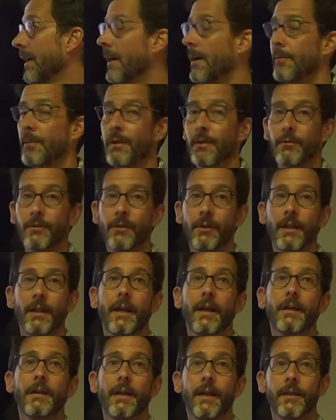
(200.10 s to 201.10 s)
We don't really
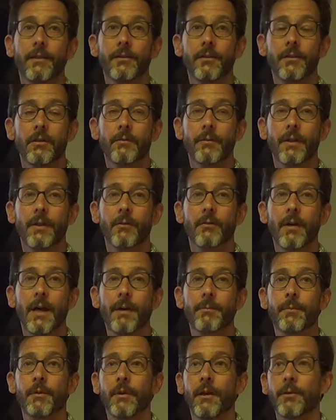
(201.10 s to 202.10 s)
like that term in the
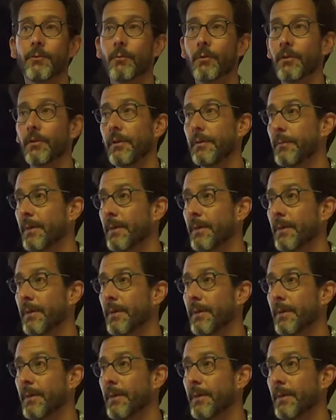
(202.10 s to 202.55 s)
wraparound world,